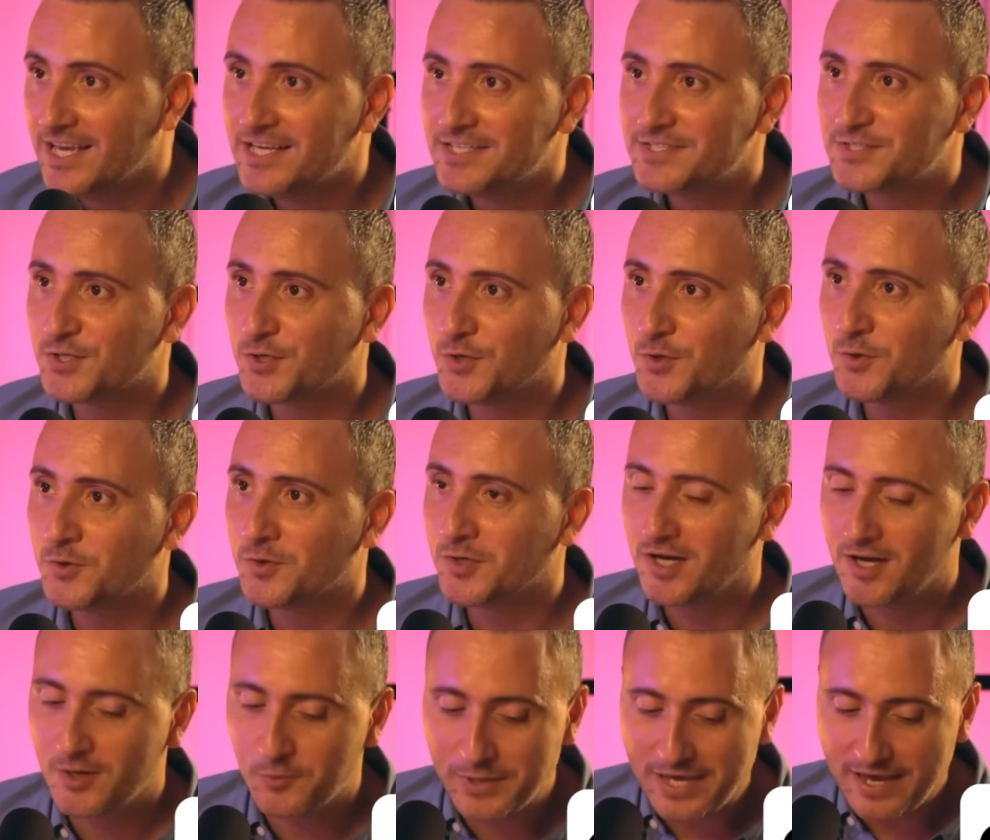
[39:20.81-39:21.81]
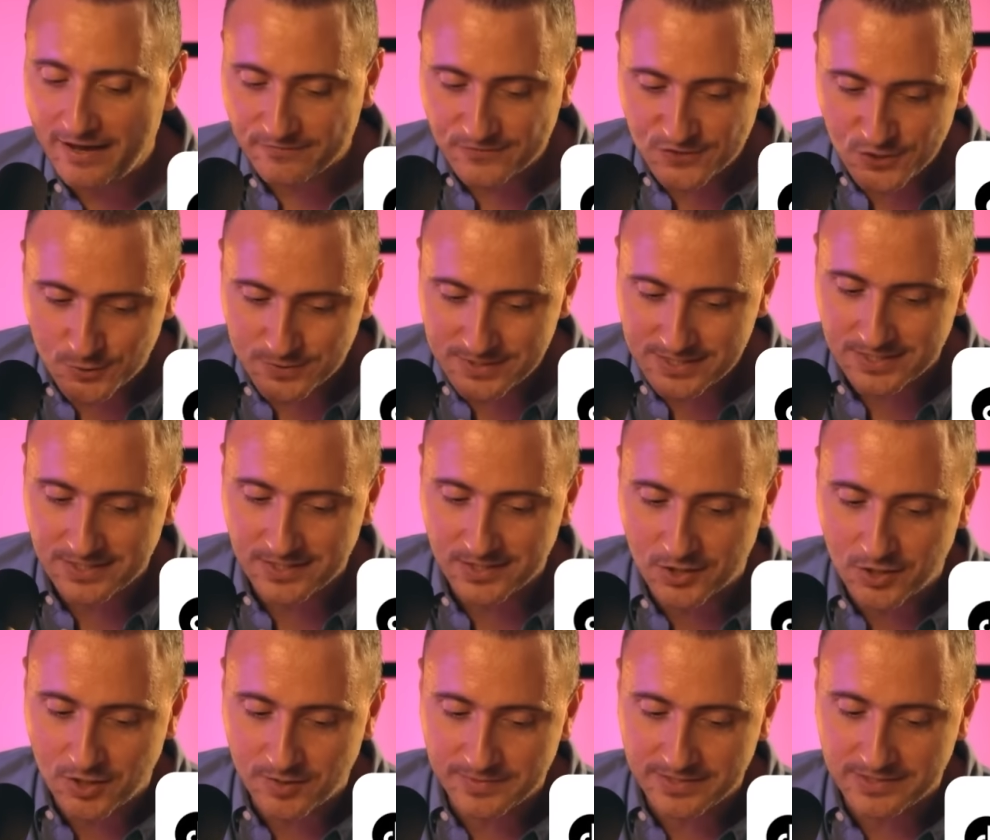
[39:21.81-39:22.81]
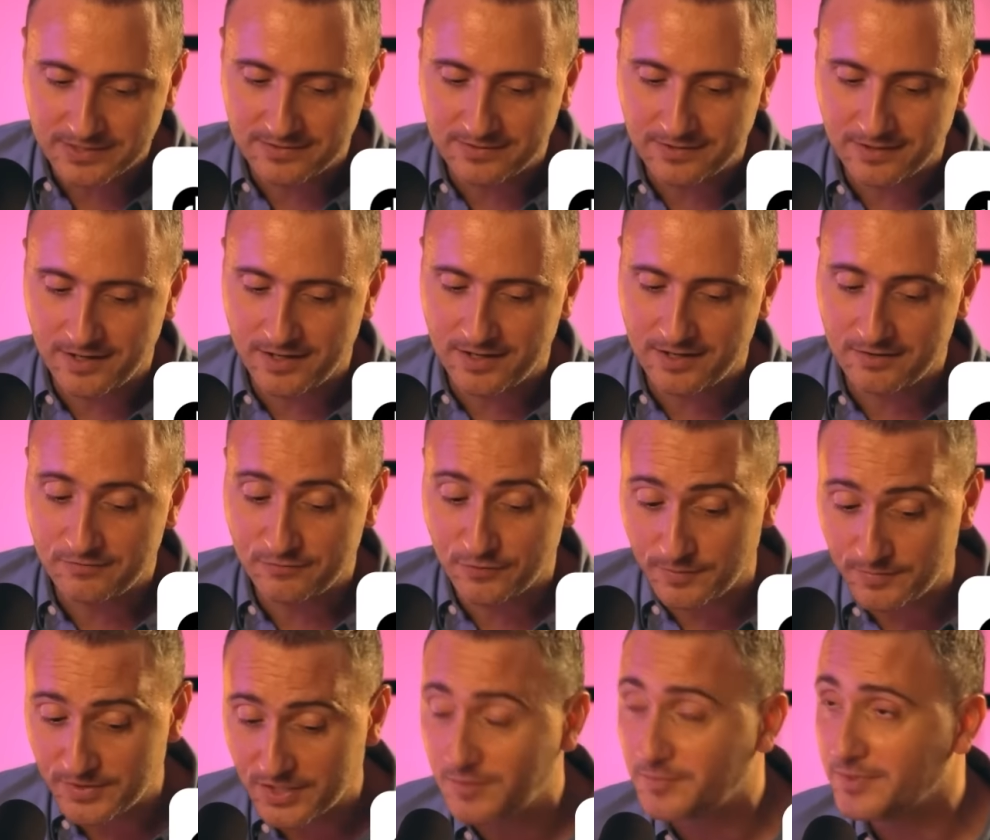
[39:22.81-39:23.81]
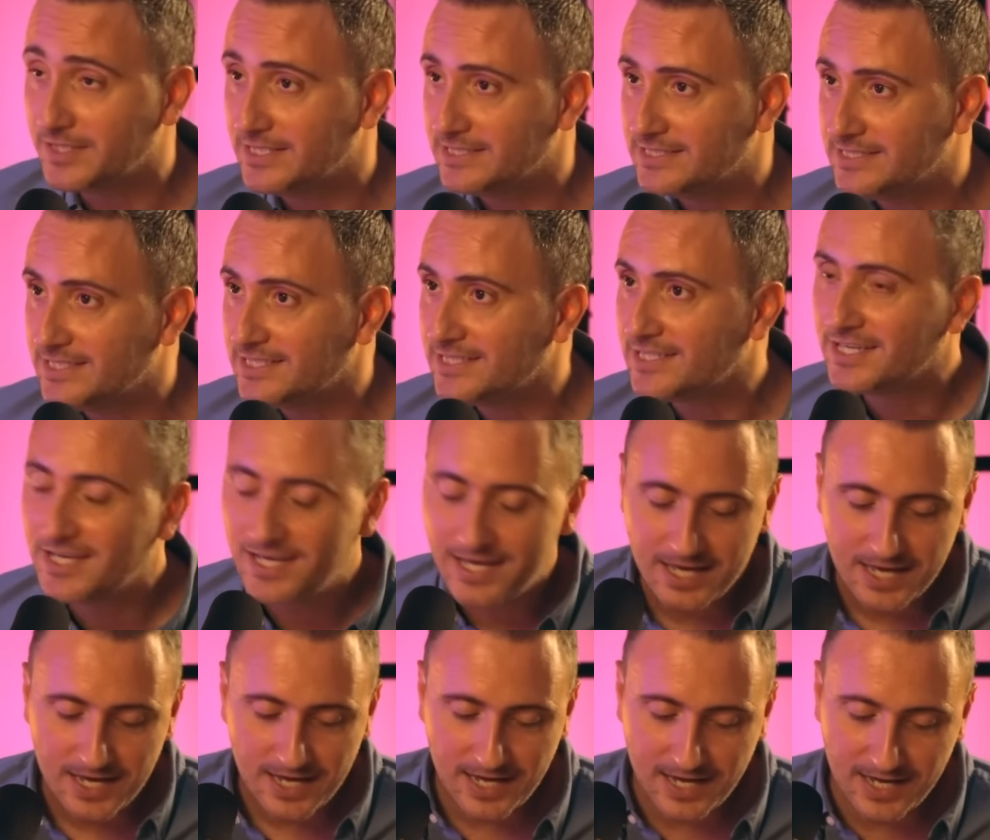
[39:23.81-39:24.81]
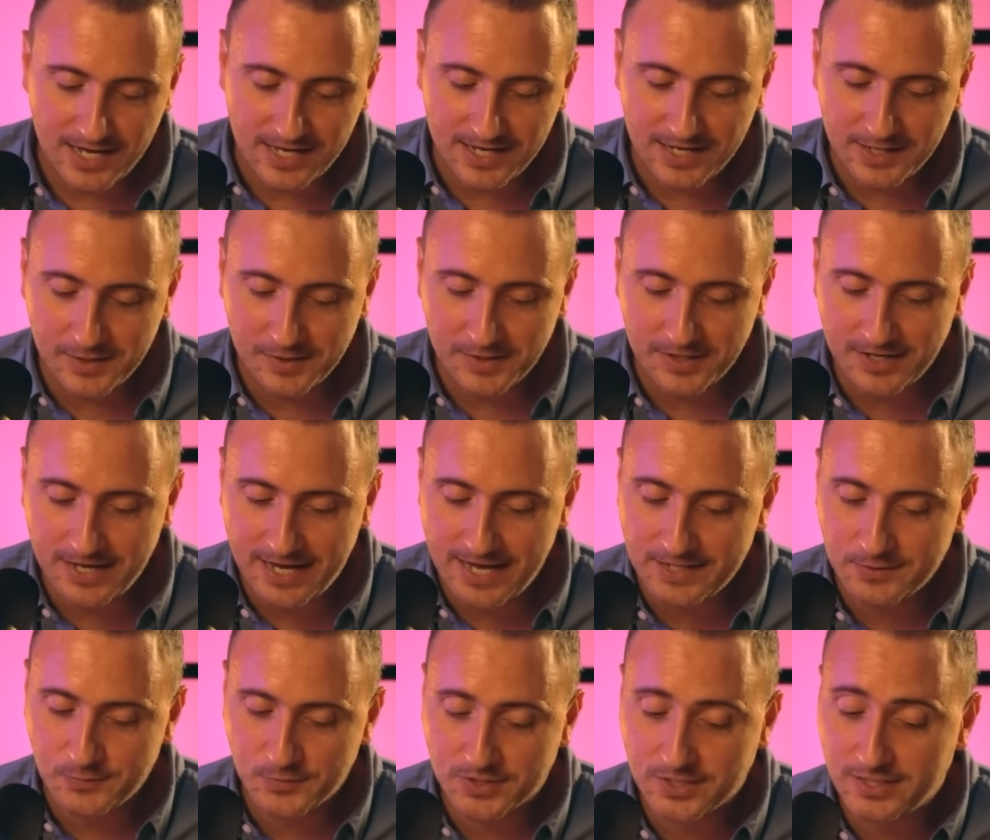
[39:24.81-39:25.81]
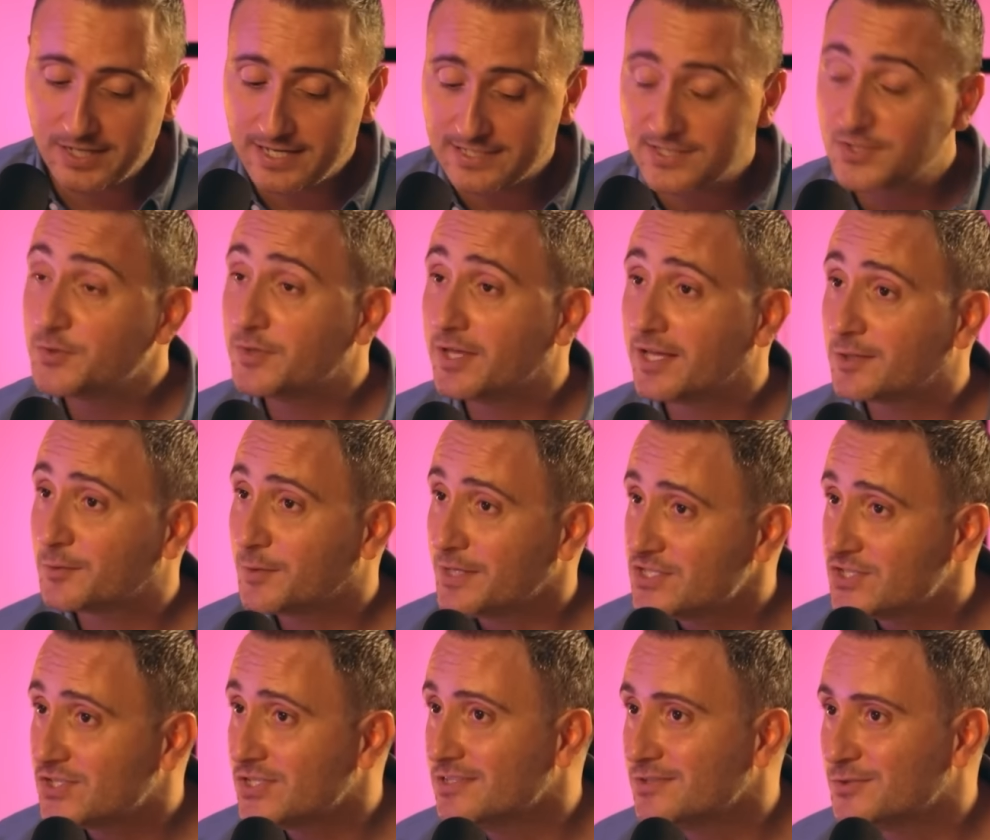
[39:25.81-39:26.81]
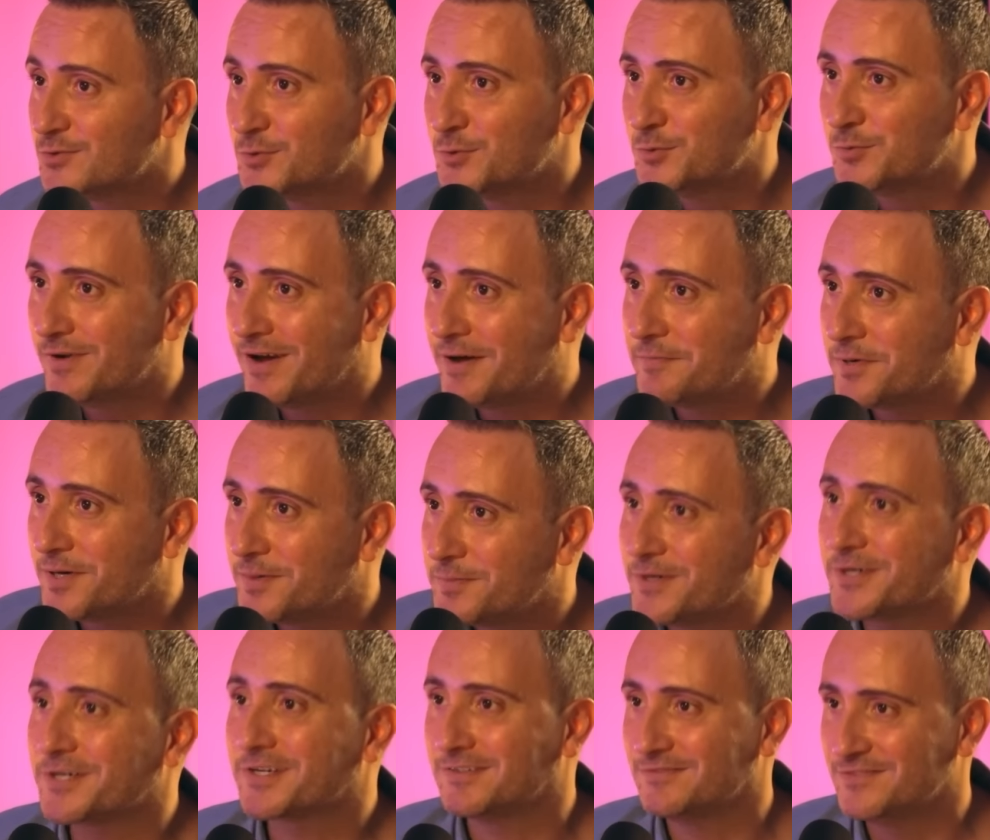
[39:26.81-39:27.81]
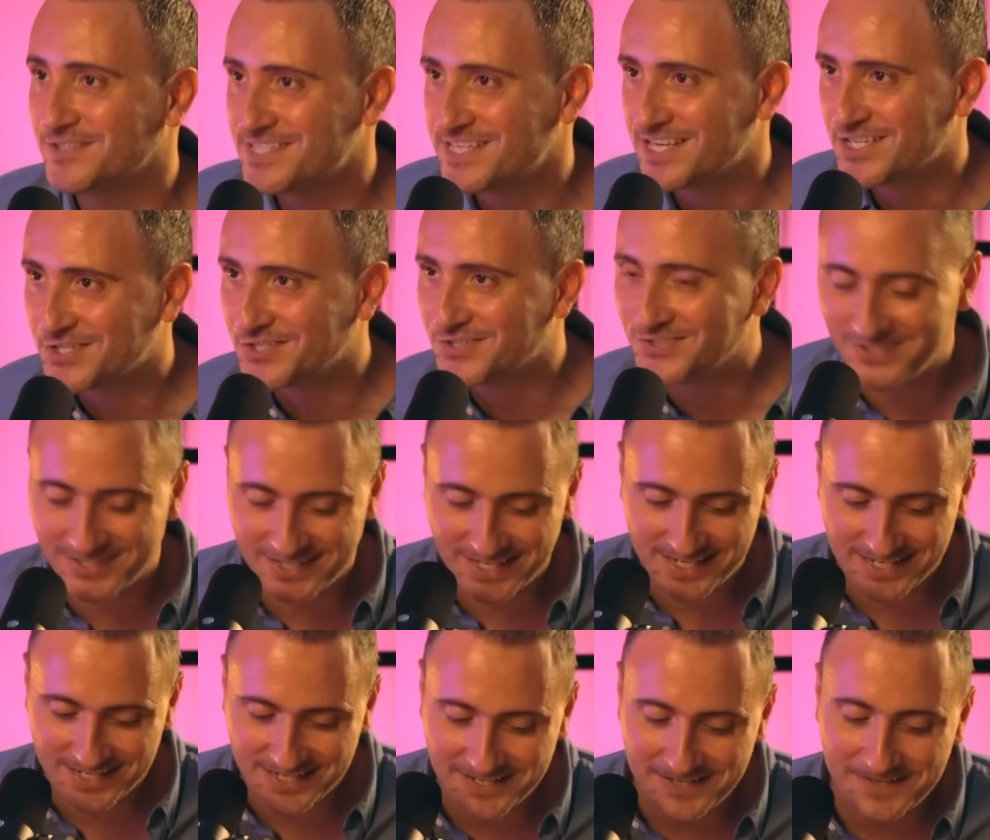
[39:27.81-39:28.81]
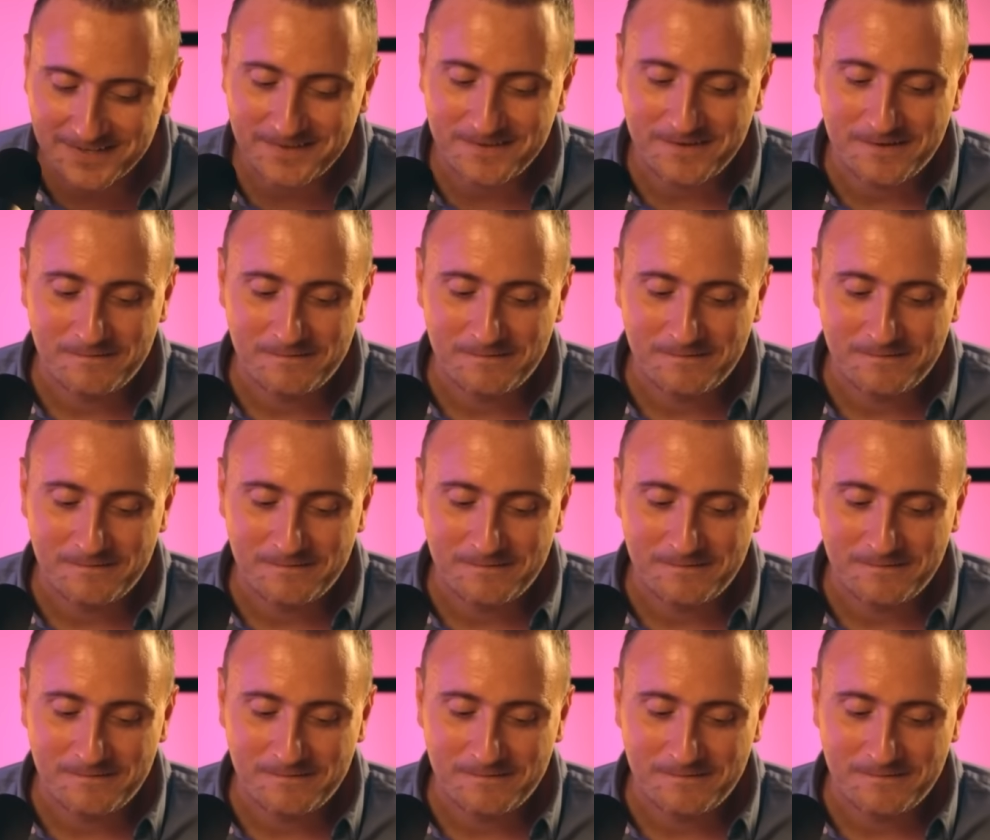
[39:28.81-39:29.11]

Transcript: So we have chosen a comment from the community, and we're going to ask you that question to wrap up our conversation today. Sounds good.